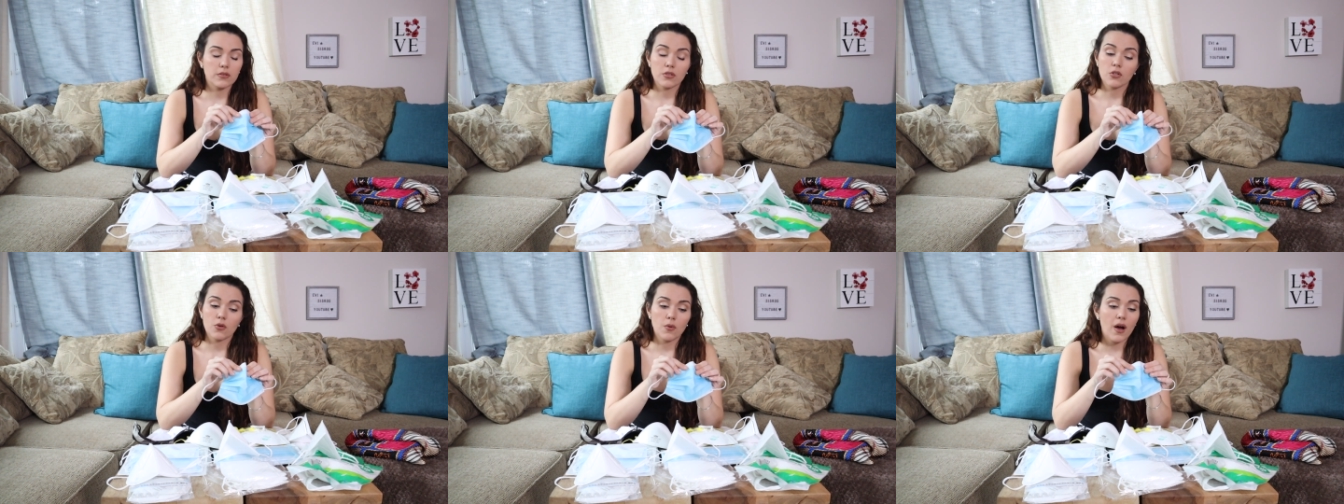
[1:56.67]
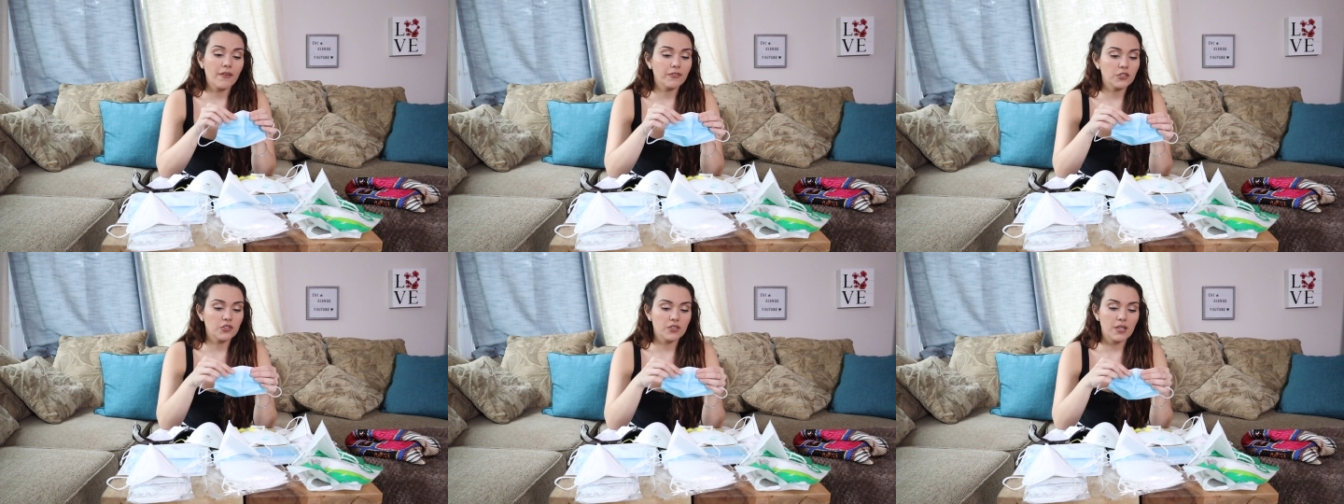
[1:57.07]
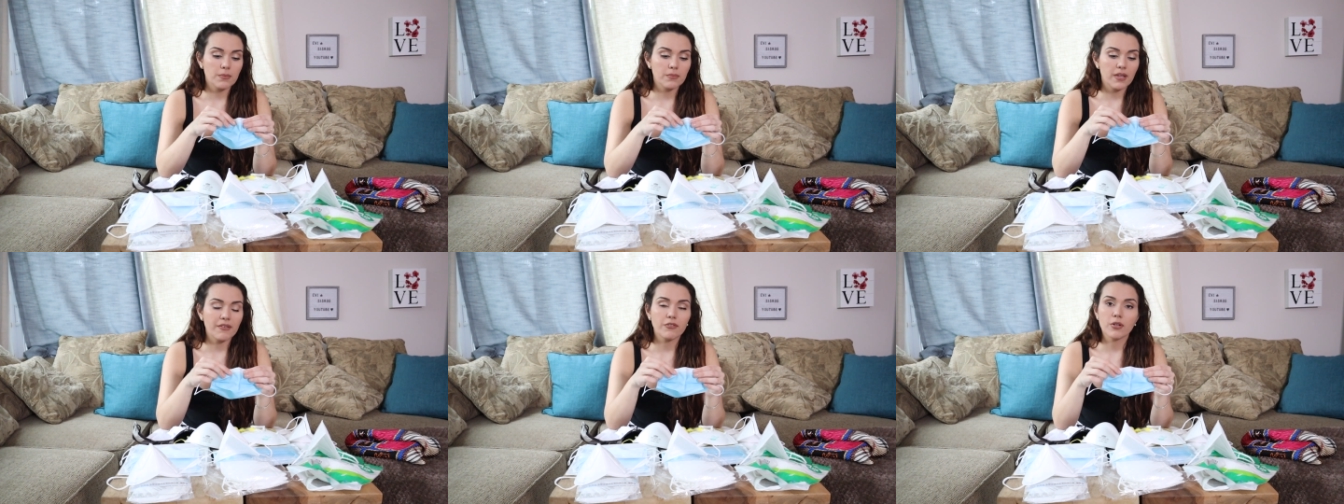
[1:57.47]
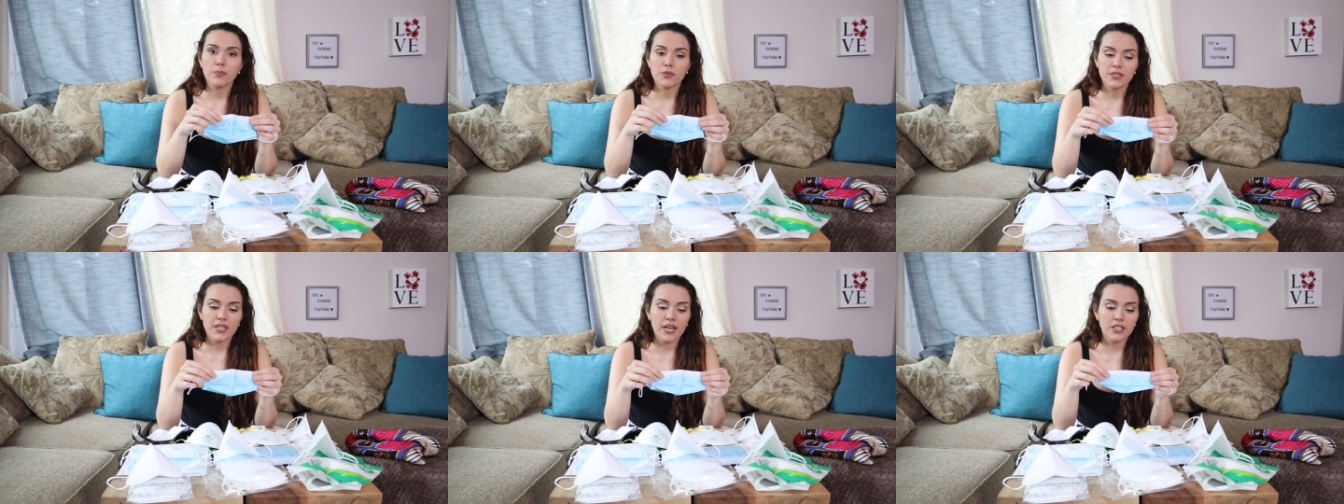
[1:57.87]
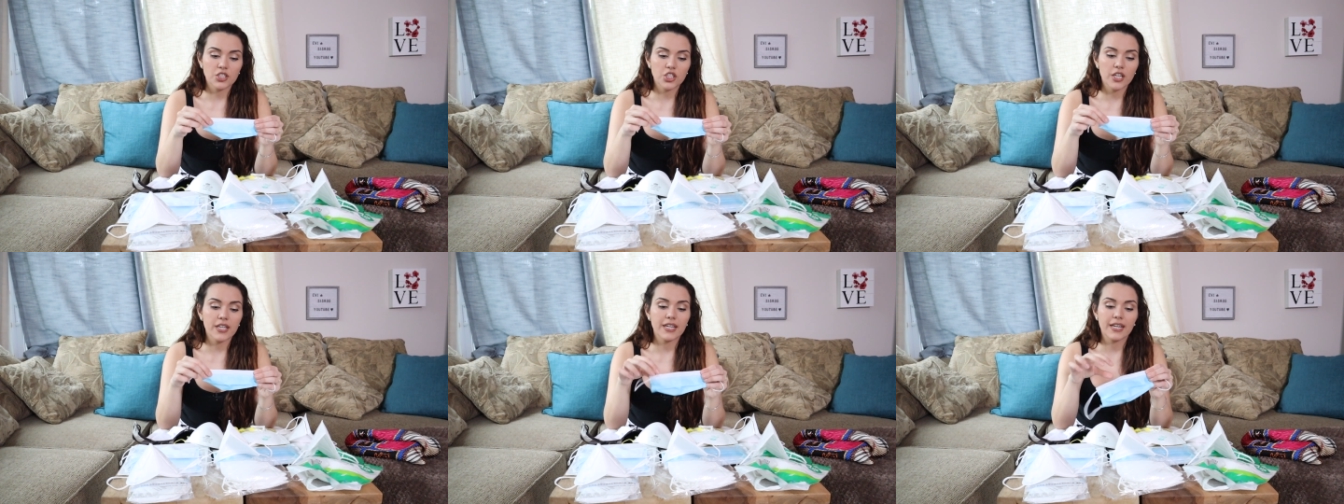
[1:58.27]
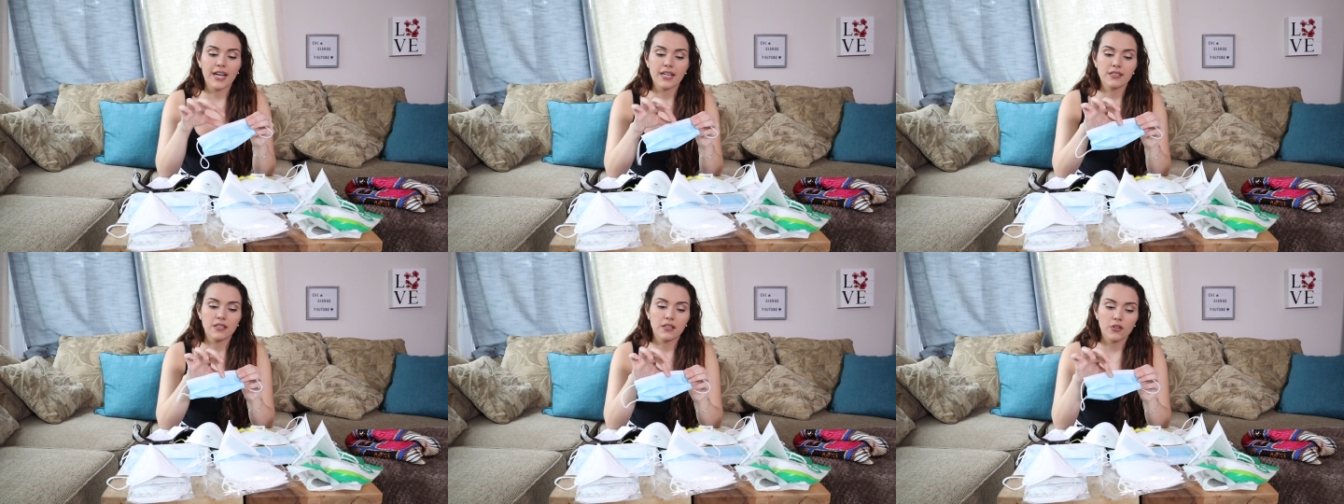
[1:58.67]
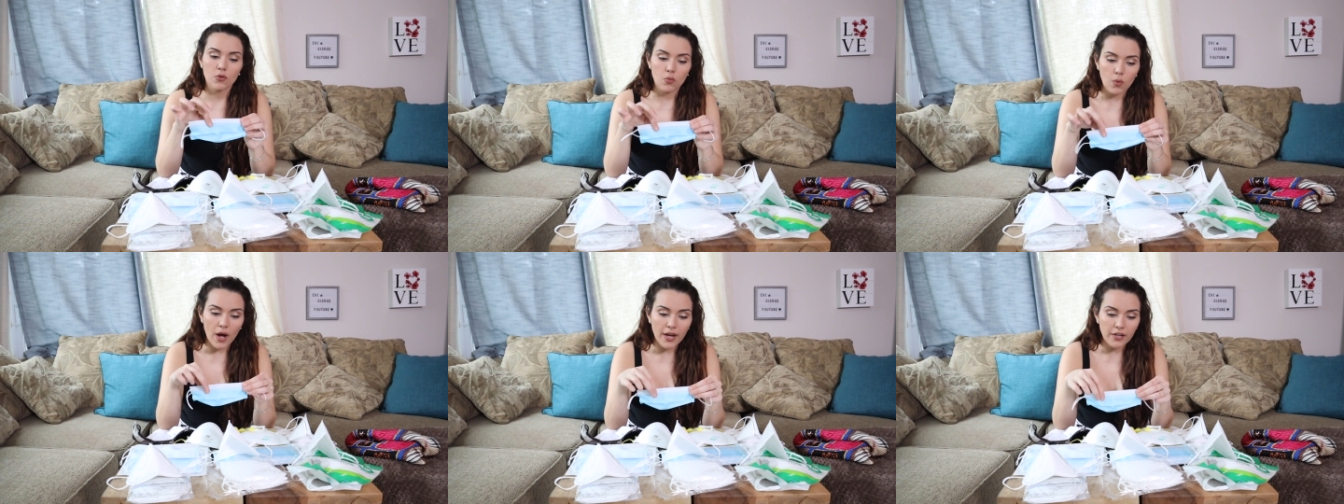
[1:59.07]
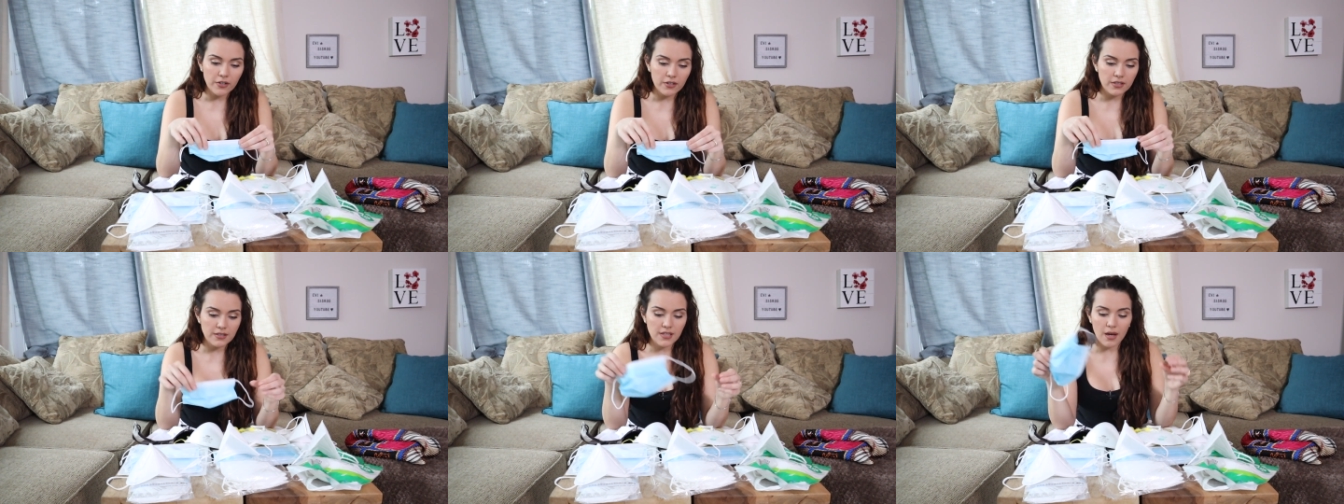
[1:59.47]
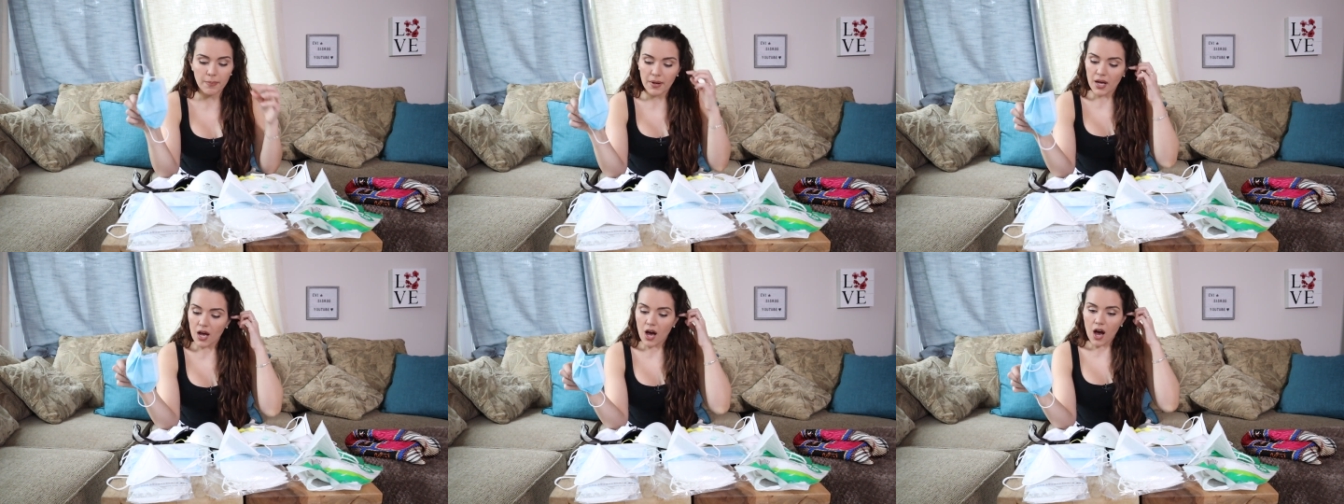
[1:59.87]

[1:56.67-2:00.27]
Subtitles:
offers some level of protection. It has a little wire on top.